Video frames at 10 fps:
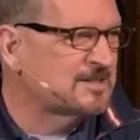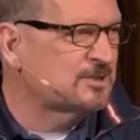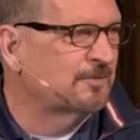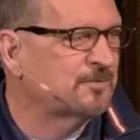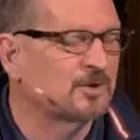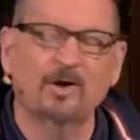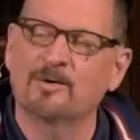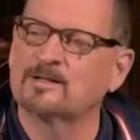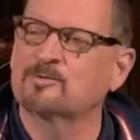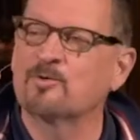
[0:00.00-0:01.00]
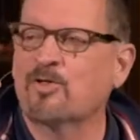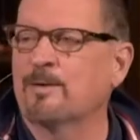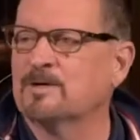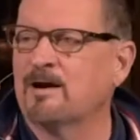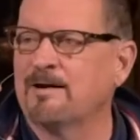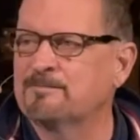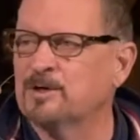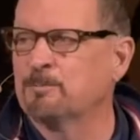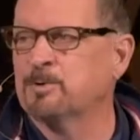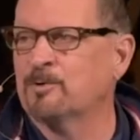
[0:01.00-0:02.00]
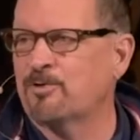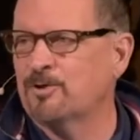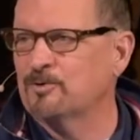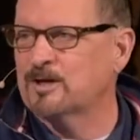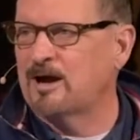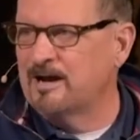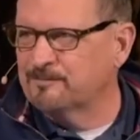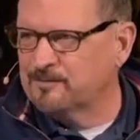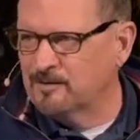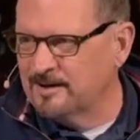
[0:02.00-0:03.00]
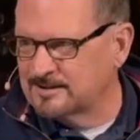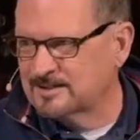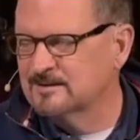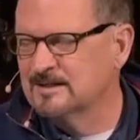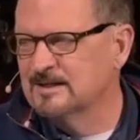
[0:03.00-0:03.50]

So if you're going through some kind of interpersonal conflict,